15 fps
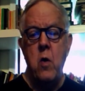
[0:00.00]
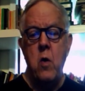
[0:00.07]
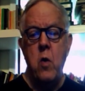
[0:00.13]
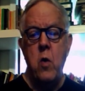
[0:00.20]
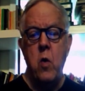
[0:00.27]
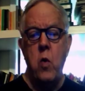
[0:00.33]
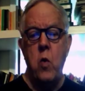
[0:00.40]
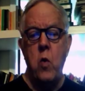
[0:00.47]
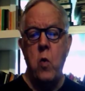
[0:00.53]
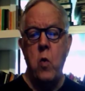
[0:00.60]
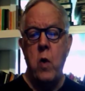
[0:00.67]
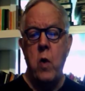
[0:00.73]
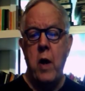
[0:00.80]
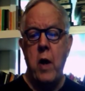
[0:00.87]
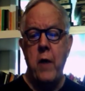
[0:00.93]

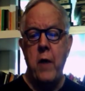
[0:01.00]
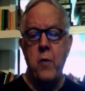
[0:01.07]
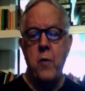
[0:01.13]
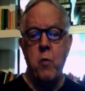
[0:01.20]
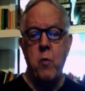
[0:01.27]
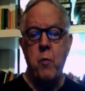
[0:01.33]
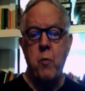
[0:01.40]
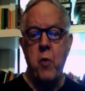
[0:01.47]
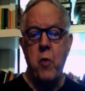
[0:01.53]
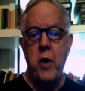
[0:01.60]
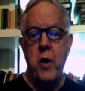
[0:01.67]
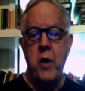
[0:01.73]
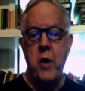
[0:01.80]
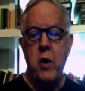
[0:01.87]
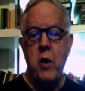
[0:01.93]
who either were
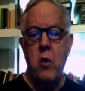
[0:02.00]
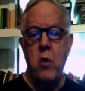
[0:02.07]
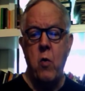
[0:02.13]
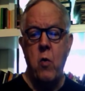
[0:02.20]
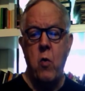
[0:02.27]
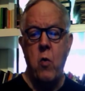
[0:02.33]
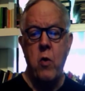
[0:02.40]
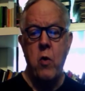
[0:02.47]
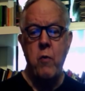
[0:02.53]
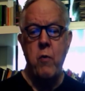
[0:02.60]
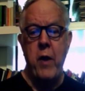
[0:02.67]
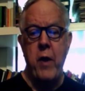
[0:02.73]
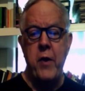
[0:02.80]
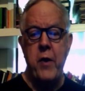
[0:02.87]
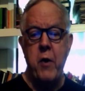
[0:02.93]
brought here or
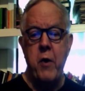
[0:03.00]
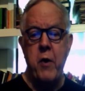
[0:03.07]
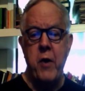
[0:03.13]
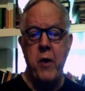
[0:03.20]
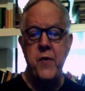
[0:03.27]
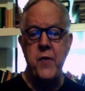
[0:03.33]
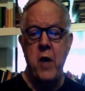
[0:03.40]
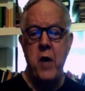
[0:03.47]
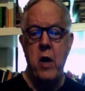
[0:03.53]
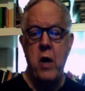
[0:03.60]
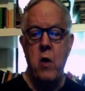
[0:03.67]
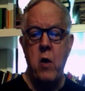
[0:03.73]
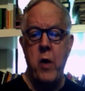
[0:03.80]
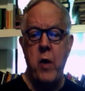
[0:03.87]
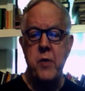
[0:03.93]
created here ex
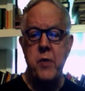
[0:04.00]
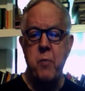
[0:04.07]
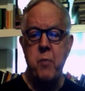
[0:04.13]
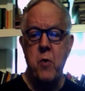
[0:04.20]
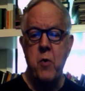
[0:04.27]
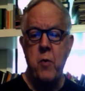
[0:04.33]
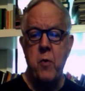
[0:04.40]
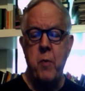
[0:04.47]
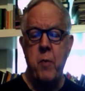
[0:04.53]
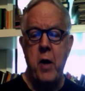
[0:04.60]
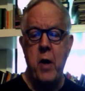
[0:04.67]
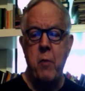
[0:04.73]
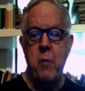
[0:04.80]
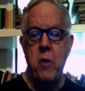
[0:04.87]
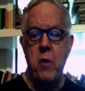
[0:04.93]
nihilo as per the
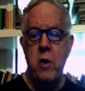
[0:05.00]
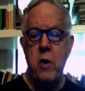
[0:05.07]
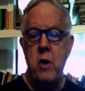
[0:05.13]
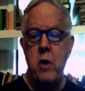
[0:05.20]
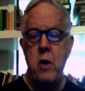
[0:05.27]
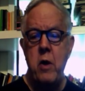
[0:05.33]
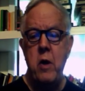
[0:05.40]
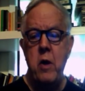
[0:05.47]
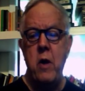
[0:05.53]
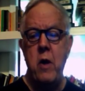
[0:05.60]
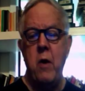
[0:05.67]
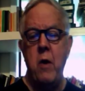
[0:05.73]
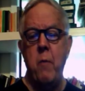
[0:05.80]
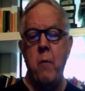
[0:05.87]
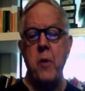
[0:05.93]
Bible,
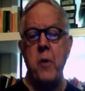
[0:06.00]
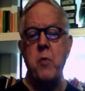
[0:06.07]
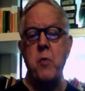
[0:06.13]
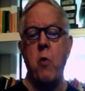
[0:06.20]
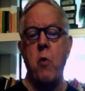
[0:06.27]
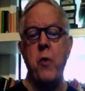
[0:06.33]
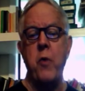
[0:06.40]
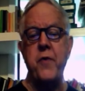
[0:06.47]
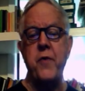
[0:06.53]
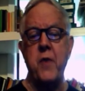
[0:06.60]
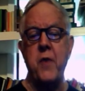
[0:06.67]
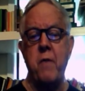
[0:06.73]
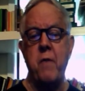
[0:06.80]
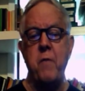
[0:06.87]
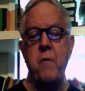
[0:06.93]
much more
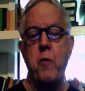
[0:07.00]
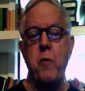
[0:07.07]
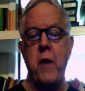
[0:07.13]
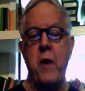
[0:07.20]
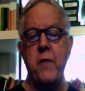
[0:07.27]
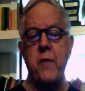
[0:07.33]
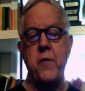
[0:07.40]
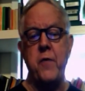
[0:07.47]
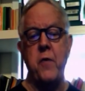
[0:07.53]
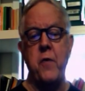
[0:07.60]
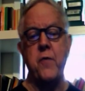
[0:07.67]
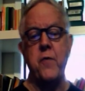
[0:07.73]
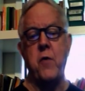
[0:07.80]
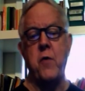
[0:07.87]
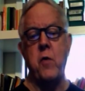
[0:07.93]
recently, a few thousand years
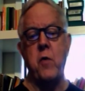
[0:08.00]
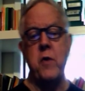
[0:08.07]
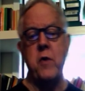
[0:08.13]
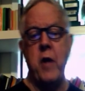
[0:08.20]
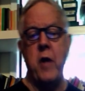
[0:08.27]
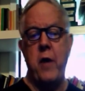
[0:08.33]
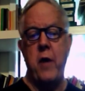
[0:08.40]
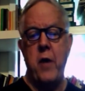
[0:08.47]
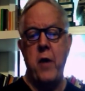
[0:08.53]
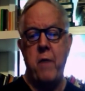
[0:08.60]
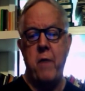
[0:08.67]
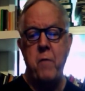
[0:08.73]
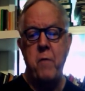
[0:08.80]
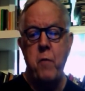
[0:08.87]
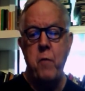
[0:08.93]
old, not a
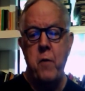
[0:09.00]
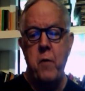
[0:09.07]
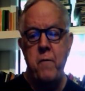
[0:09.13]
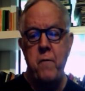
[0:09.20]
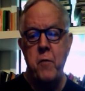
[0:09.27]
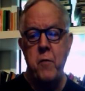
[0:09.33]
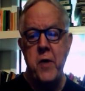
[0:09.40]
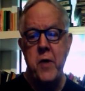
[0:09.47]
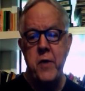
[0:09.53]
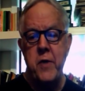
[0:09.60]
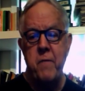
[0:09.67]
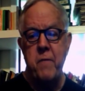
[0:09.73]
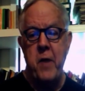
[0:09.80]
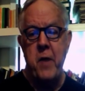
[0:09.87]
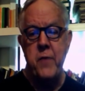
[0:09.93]
few tens of
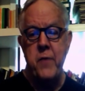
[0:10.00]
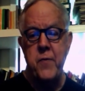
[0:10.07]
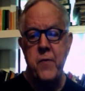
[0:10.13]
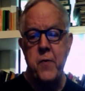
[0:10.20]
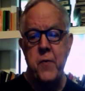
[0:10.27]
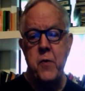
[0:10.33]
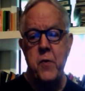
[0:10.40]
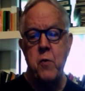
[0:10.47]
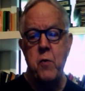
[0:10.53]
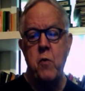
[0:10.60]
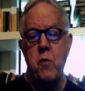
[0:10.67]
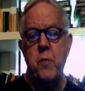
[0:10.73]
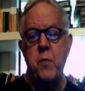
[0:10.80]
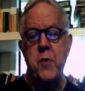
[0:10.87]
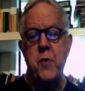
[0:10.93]
thousands. The two
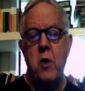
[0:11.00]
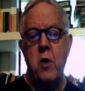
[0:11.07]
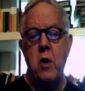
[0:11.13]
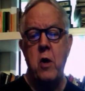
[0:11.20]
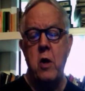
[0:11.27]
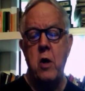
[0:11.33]
groups are